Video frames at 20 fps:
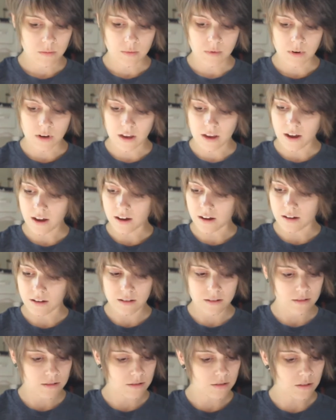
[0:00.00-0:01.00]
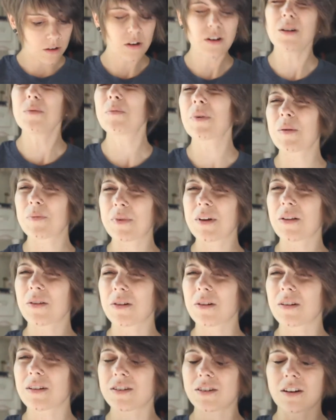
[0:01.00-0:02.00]
But yeah, the hood might be a
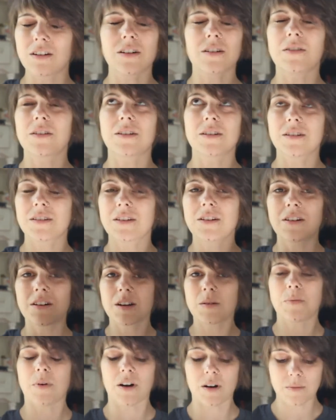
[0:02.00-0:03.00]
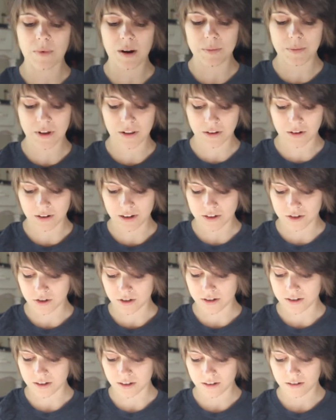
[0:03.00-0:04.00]
little, or the hoodie part might be a little
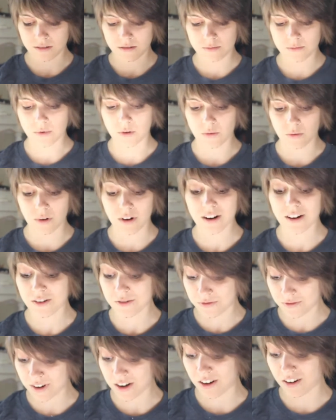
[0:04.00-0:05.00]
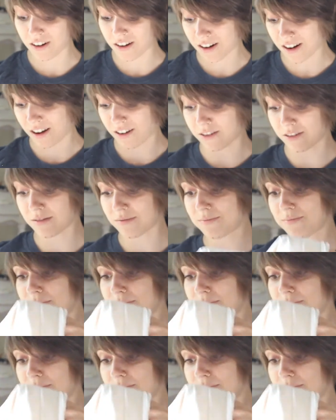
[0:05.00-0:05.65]
interesting, but we're gonna figure it out.